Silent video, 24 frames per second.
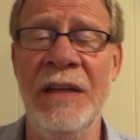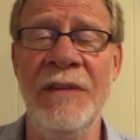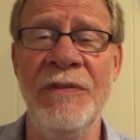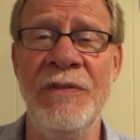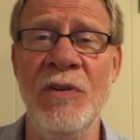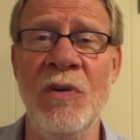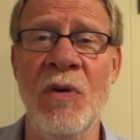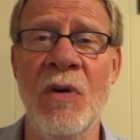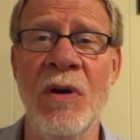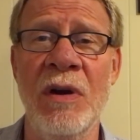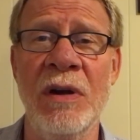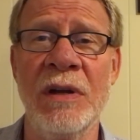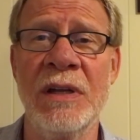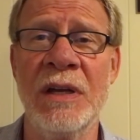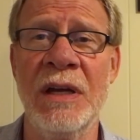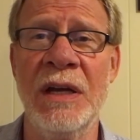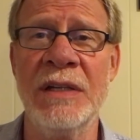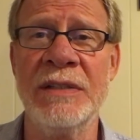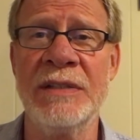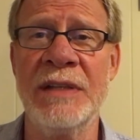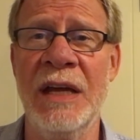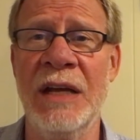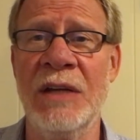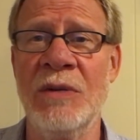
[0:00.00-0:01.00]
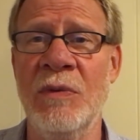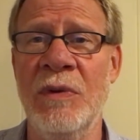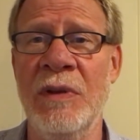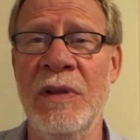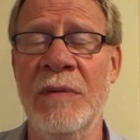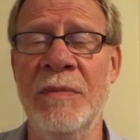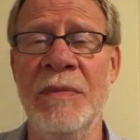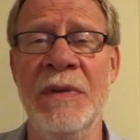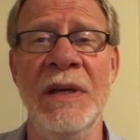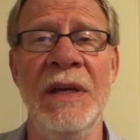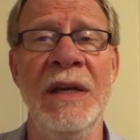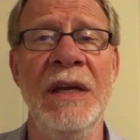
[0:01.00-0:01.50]
you are in contact with
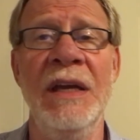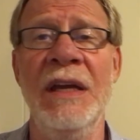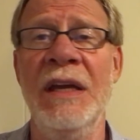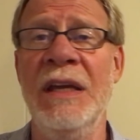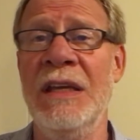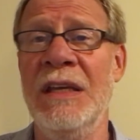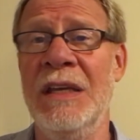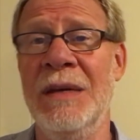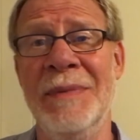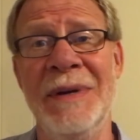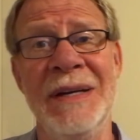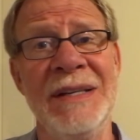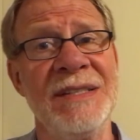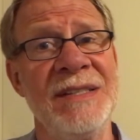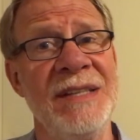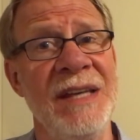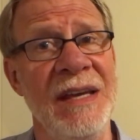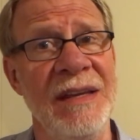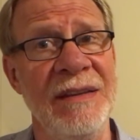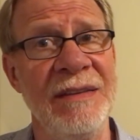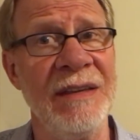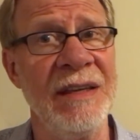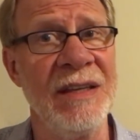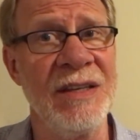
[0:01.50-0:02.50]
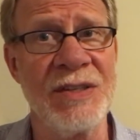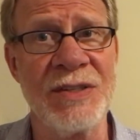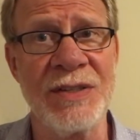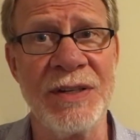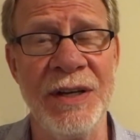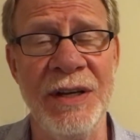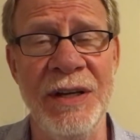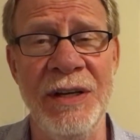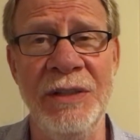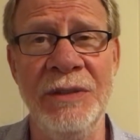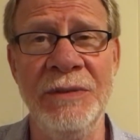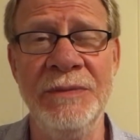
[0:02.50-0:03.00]
them, you must take things
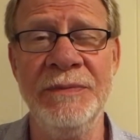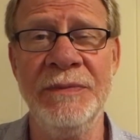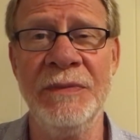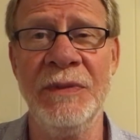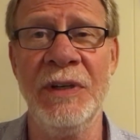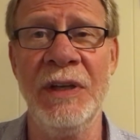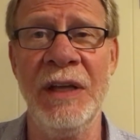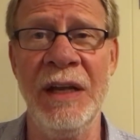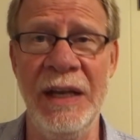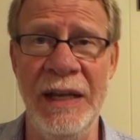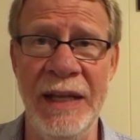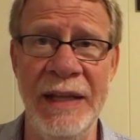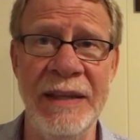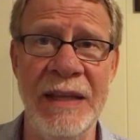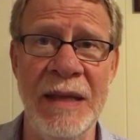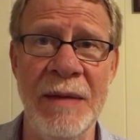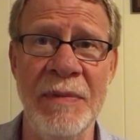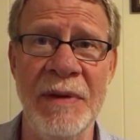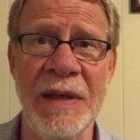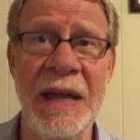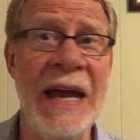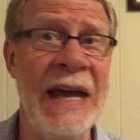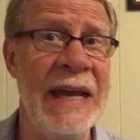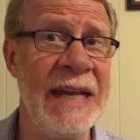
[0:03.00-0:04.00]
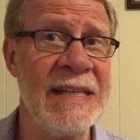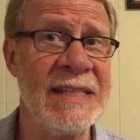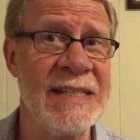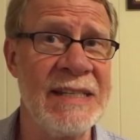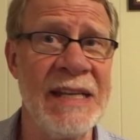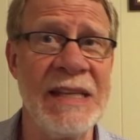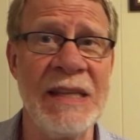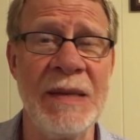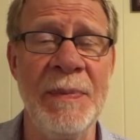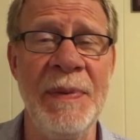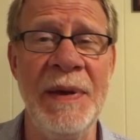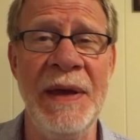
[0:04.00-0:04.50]
slow and let them kind of
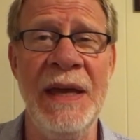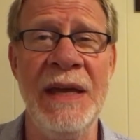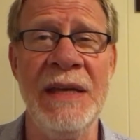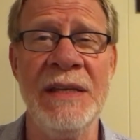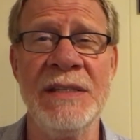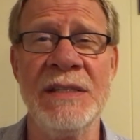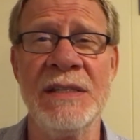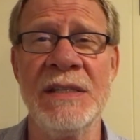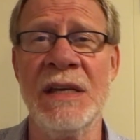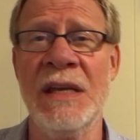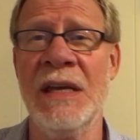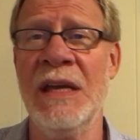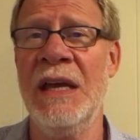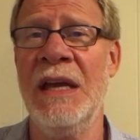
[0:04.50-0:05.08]
set the pace.